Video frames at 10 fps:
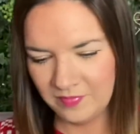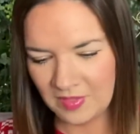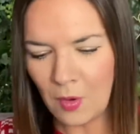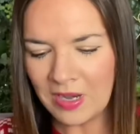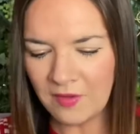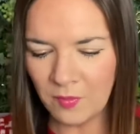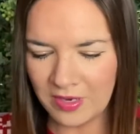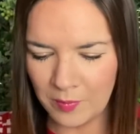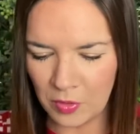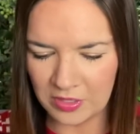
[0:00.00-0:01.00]
Oh, I love it when the
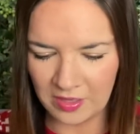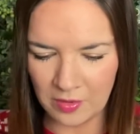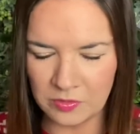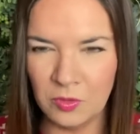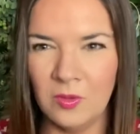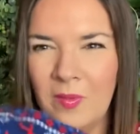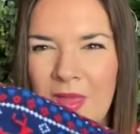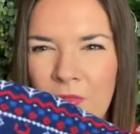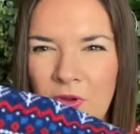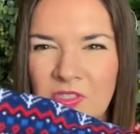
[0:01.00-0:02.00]
pocket goes all the way
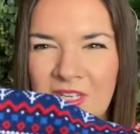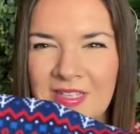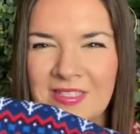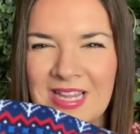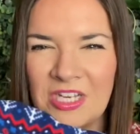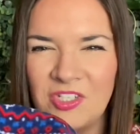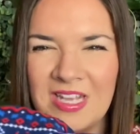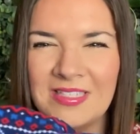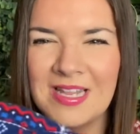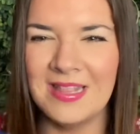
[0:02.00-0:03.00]
through so you can stash
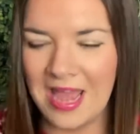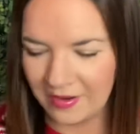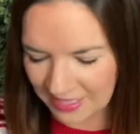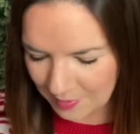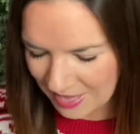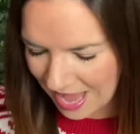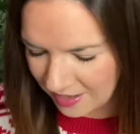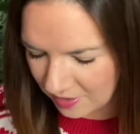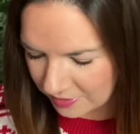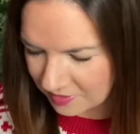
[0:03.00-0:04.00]
things in there and keep your hand
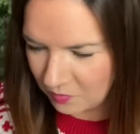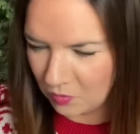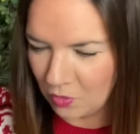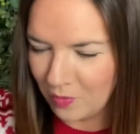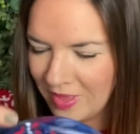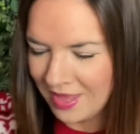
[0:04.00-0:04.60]
nice and warm.